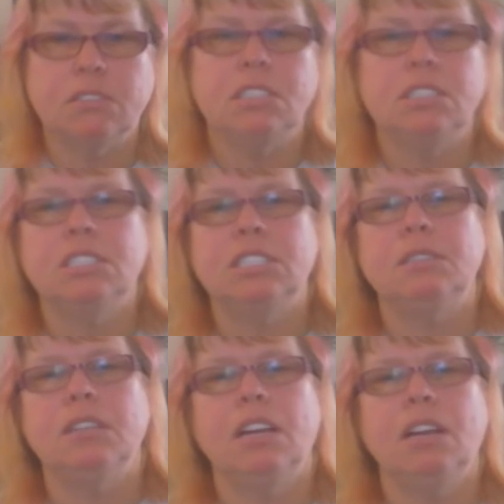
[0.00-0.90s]

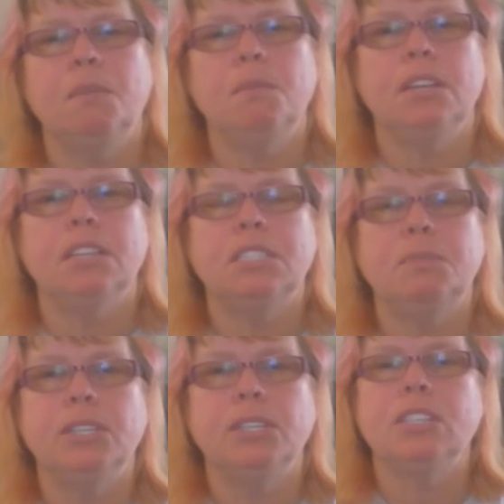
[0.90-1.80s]
is
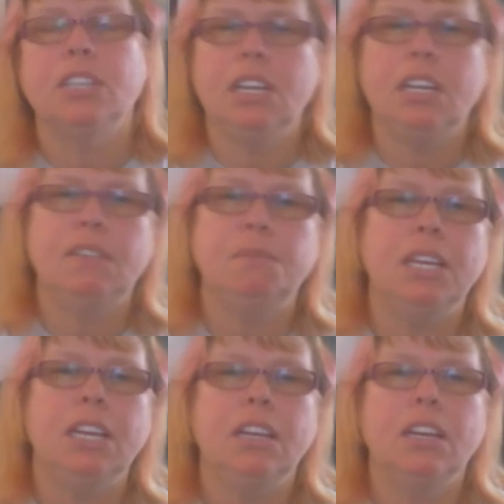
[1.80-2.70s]
spiritually ahead of
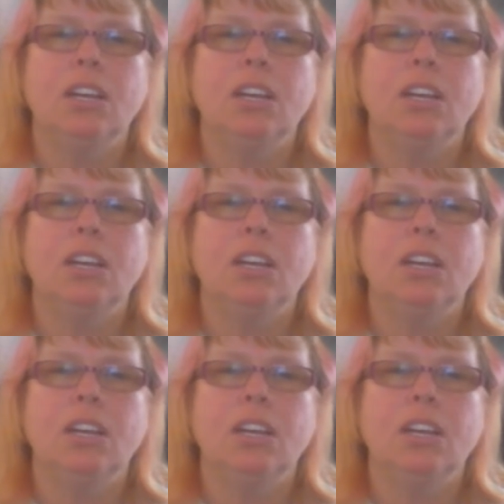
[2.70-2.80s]
me,